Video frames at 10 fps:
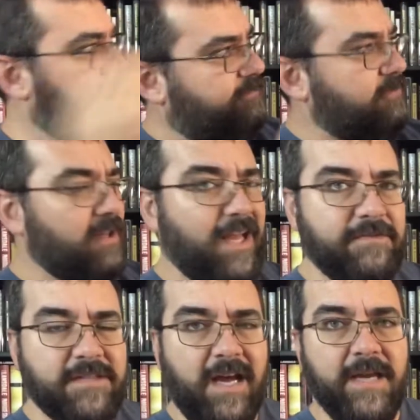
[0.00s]
for a
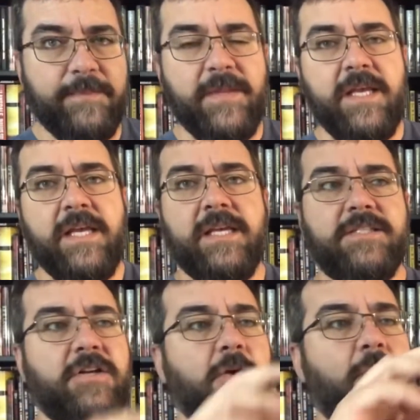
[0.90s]
lifetime
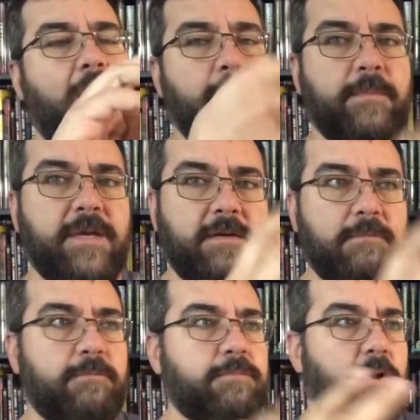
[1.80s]
is I'll wrap them in a
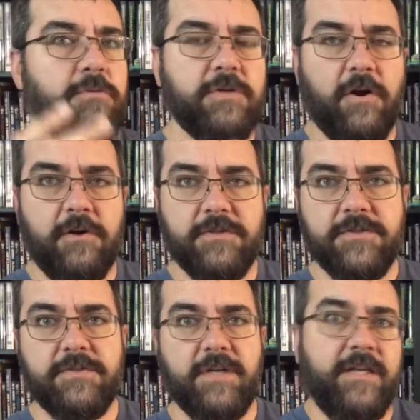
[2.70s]

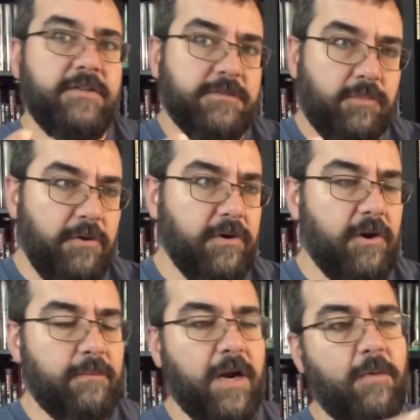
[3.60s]
Brodart. I use
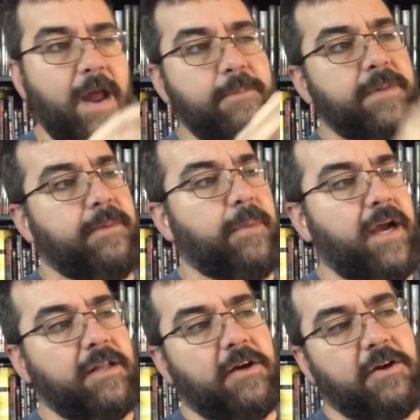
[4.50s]
Brodart, but I'll wrap them in a
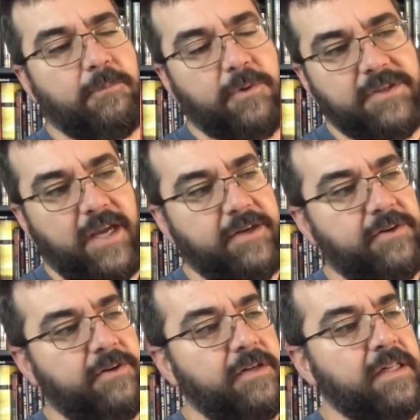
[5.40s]
Mylar
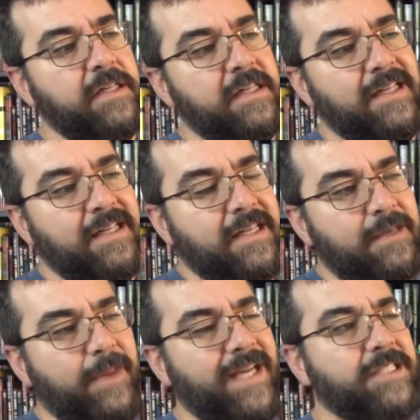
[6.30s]
protector.
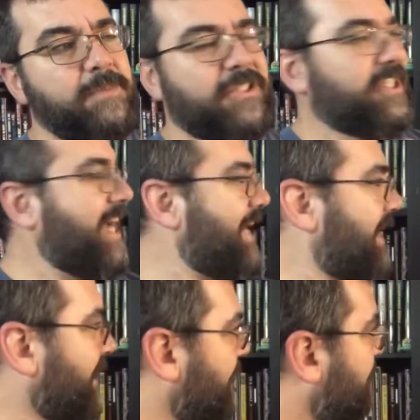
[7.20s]
It makes them shiny,